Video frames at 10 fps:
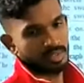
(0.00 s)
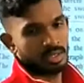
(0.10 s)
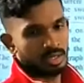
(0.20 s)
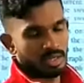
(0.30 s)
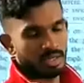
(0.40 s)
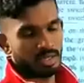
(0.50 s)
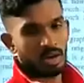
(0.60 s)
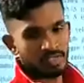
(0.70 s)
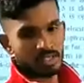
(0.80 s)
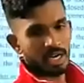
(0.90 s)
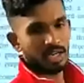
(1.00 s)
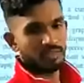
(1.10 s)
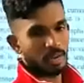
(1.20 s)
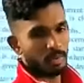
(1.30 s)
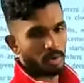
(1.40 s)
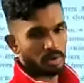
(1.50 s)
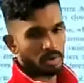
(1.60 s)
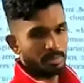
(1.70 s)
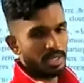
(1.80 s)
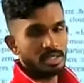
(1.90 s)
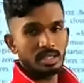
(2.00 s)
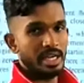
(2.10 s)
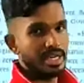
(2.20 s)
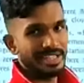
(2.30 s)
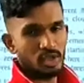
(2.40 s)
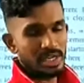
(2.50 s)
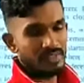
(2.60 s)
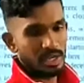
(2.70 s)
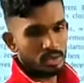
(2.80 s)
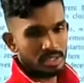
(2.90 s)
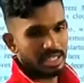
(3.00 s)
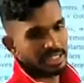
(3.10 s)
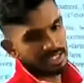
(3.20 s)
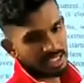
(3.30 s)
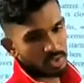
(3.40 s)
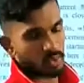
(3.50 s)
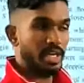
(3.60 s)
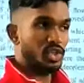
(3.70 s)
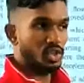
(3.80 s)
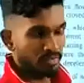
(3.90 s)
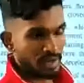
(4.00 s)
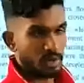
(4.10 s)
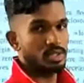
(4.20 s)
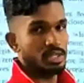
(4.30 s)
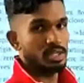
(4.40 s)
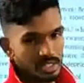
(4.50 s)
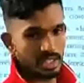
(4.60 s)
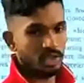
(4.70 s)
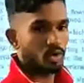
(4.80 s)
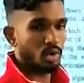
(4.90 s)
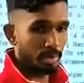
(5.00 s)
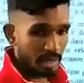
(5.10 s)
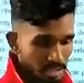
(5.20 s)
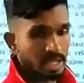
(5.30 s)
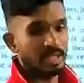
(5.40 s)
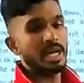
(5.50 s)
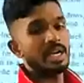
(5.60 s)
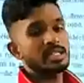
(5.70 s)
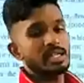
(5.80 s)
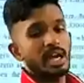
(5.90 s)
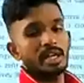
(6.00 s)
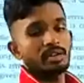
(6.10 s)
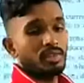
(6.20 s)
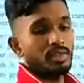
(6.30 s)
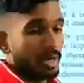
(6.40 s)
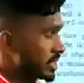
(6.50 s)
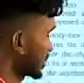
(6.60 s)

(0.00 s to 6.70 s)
Graph starting from origin means initially velocity 0. Initially velocity 0 means that is starting from rest.